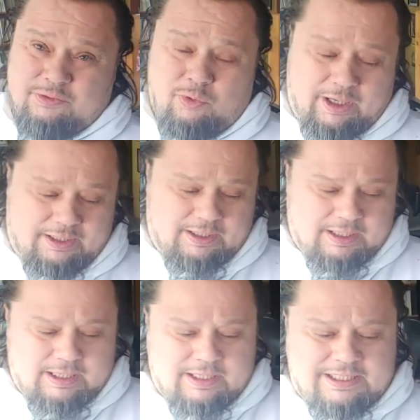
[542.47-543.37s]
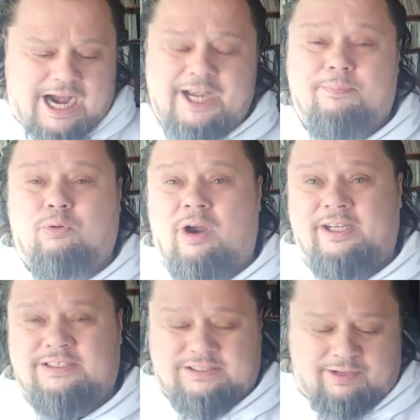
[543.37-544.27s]
is what Tiny
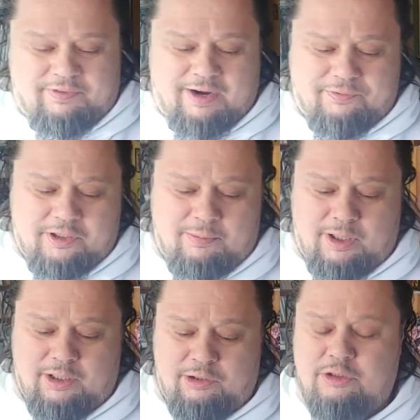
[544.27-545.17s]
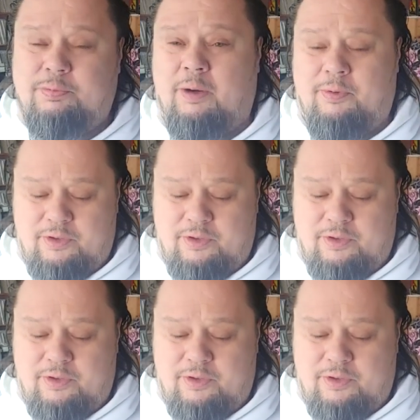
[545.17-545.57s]
Price of the African-American newspaper,